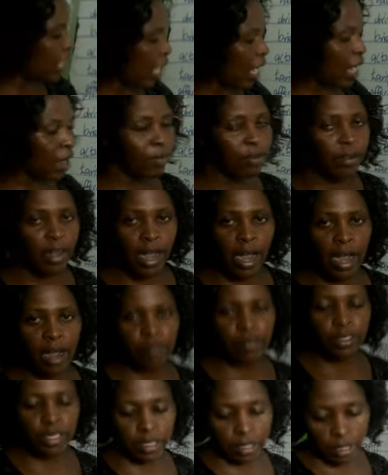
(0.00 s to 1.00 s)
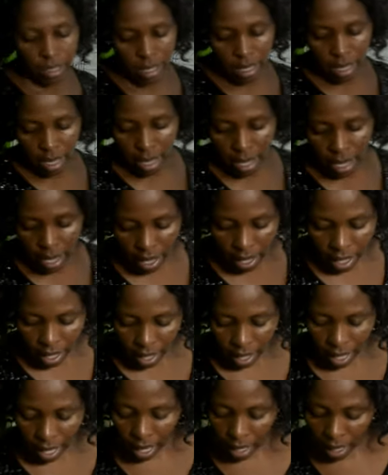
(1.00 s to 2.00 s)
have curves
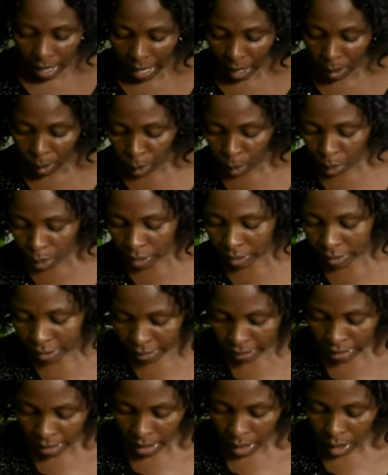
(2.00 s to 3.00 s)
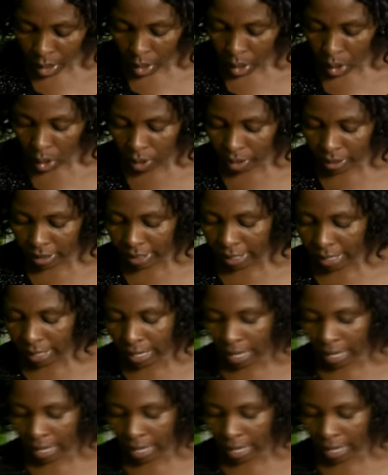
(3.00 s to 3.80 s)
hooks on the